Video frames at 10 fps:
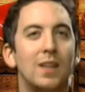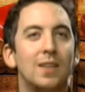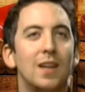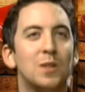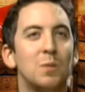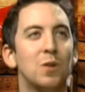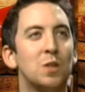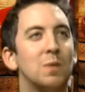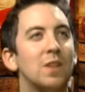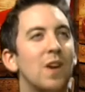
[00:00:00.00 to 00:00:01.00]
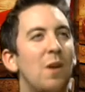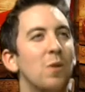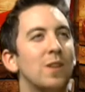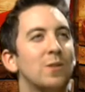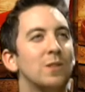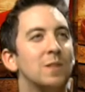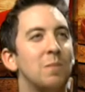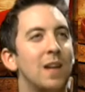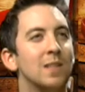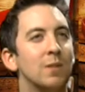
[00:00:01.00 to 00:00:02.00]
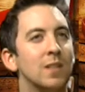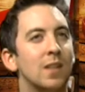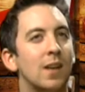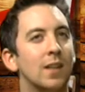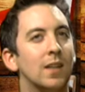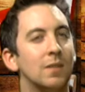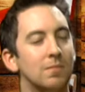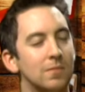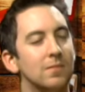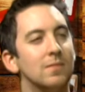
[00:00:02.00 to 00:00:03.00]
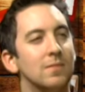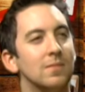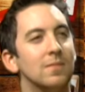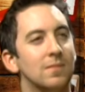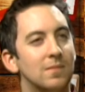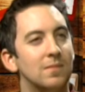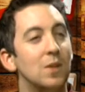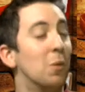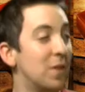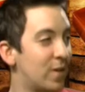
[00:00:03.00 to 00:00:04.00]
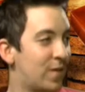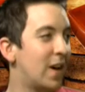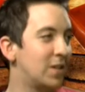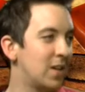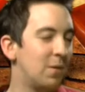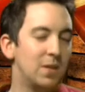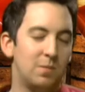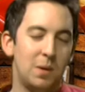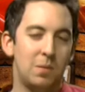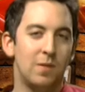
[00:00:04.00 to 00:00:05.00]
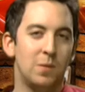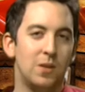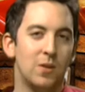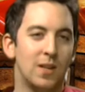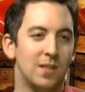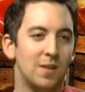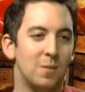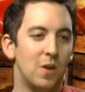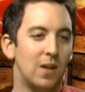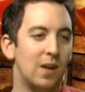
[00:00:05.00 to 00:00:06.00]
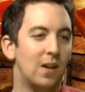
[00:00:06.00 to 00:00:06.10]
Not so much, but they've got one of those smells where it's like, when they're fresh, not when people have been urinating on them all night long.